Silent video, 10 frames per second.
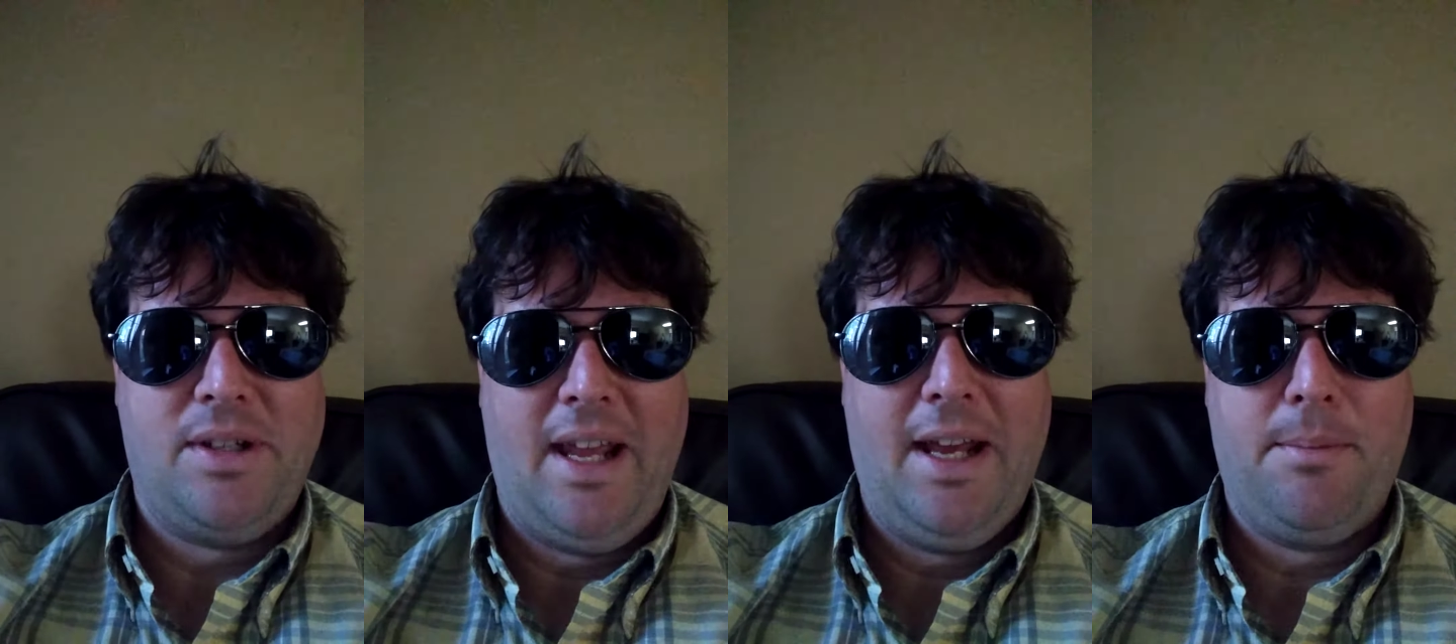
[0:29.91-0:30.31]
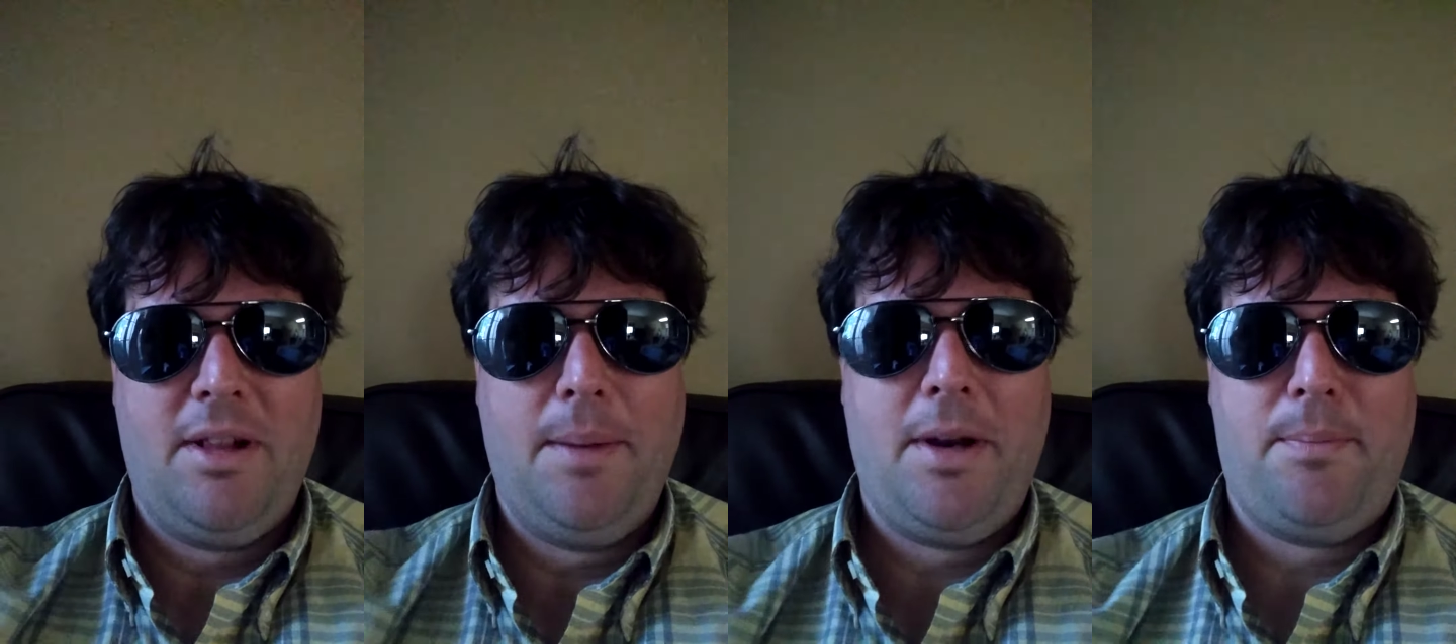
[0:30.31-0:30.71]
They had him
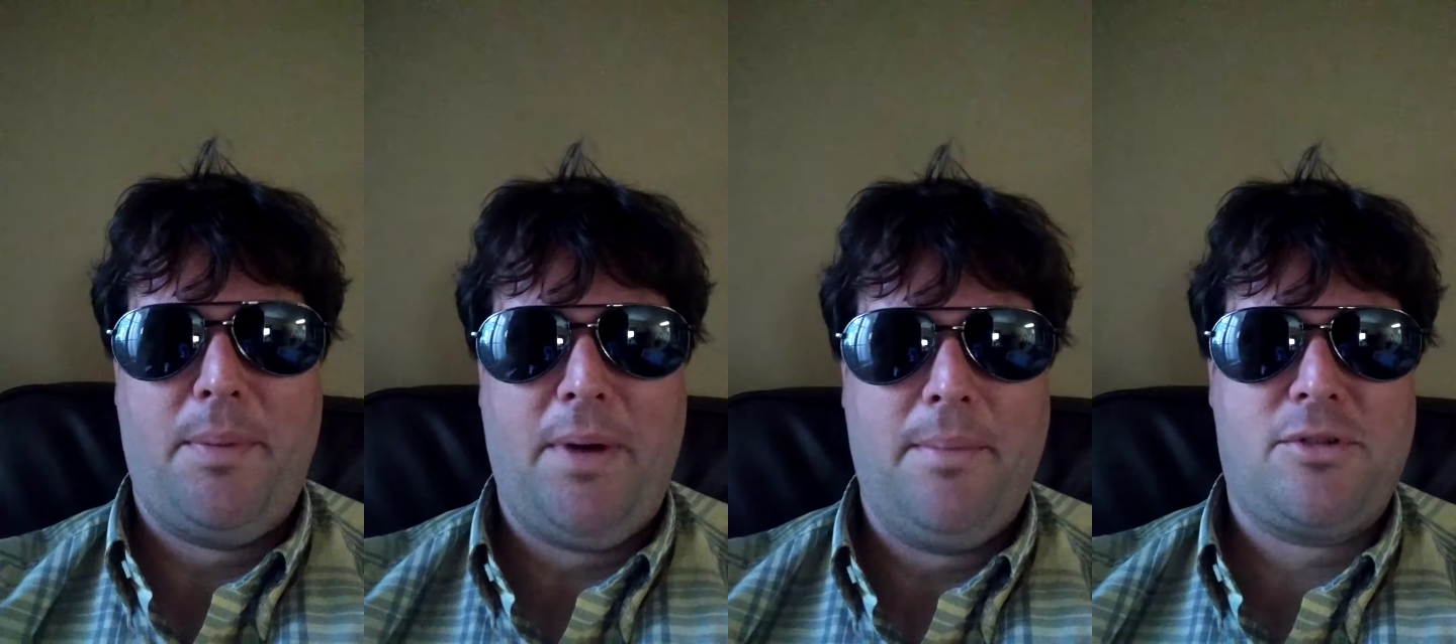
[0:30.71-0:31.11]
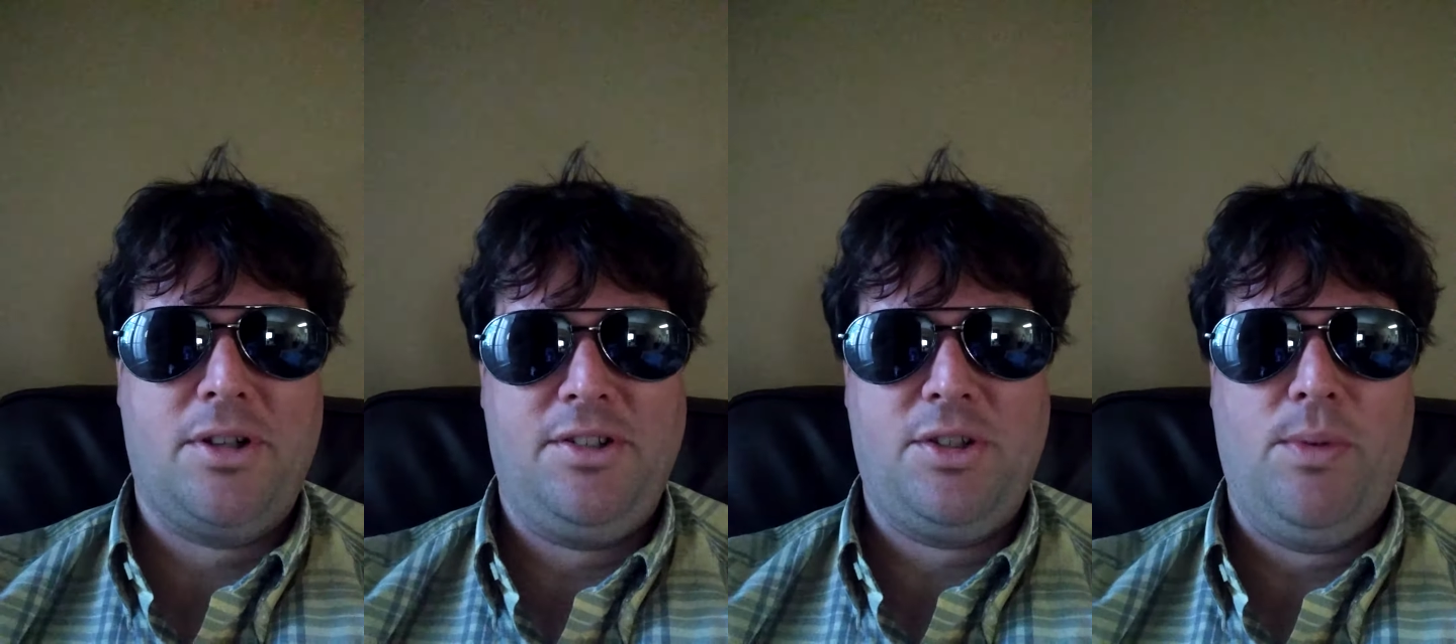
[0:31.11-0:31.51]
climbing up a palm
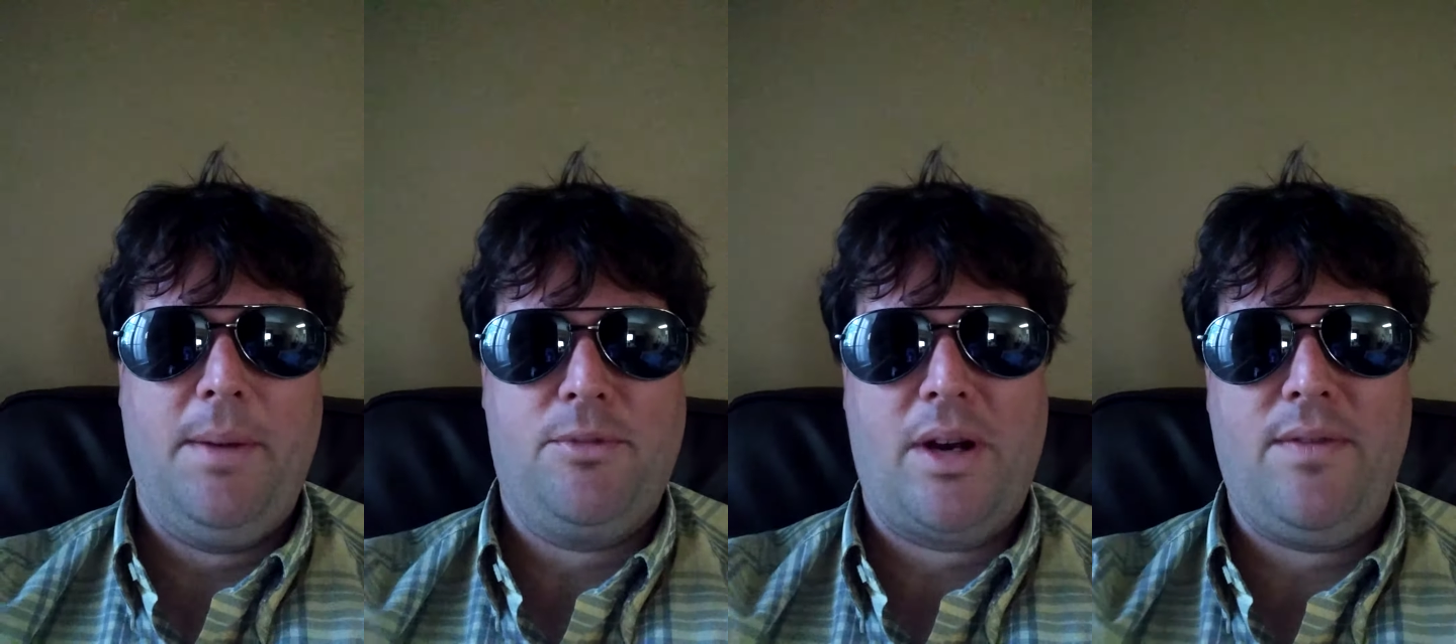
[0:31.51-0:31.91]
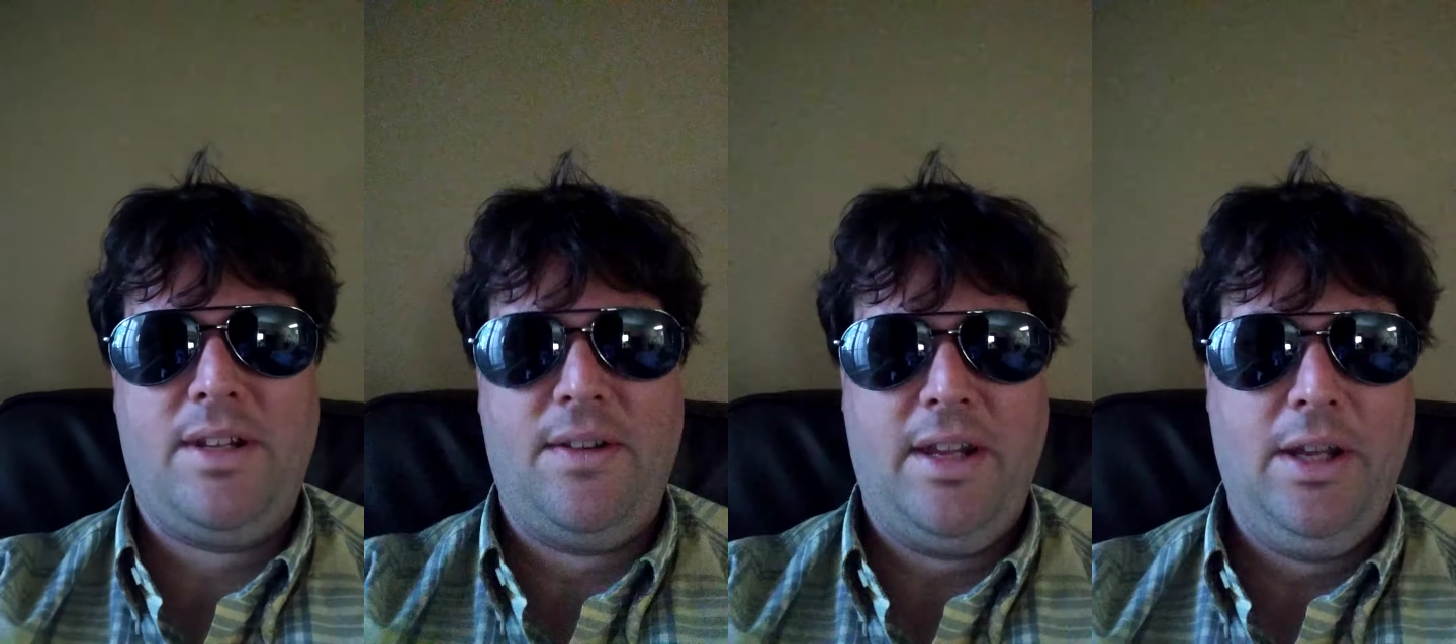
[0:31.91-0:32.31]
tree. So when I'm driving
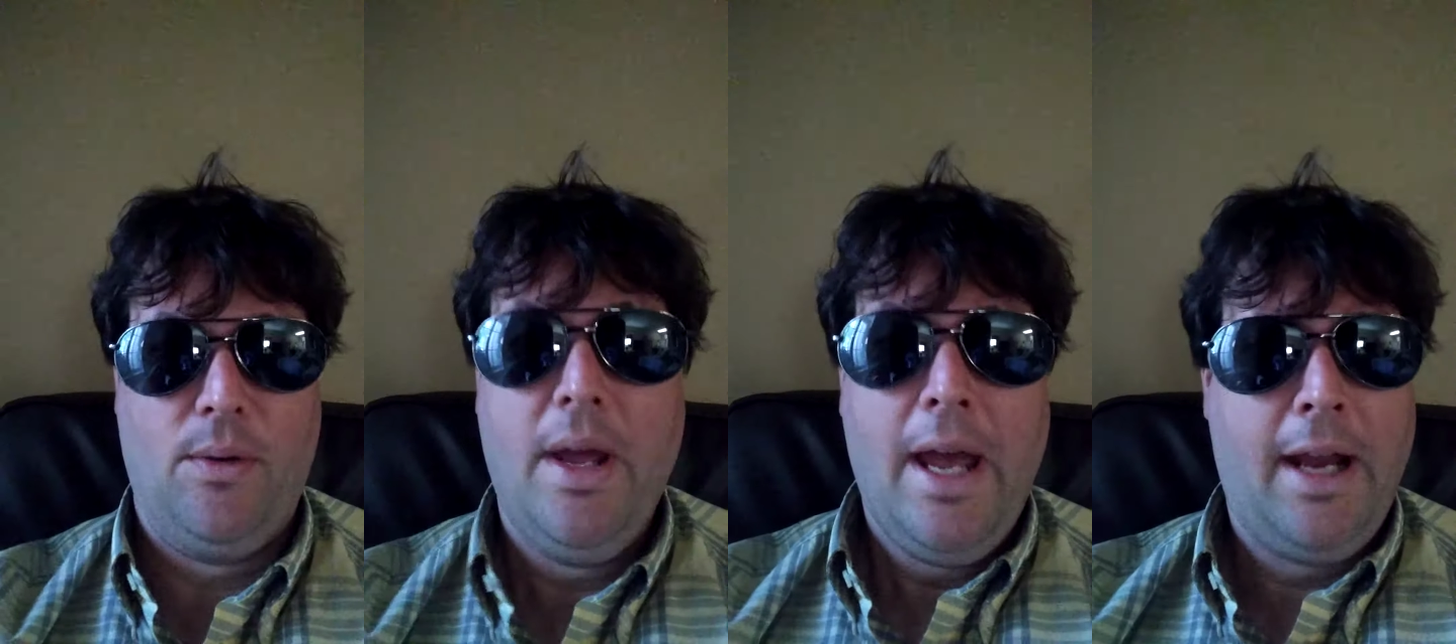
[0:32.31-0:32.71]
down the hill,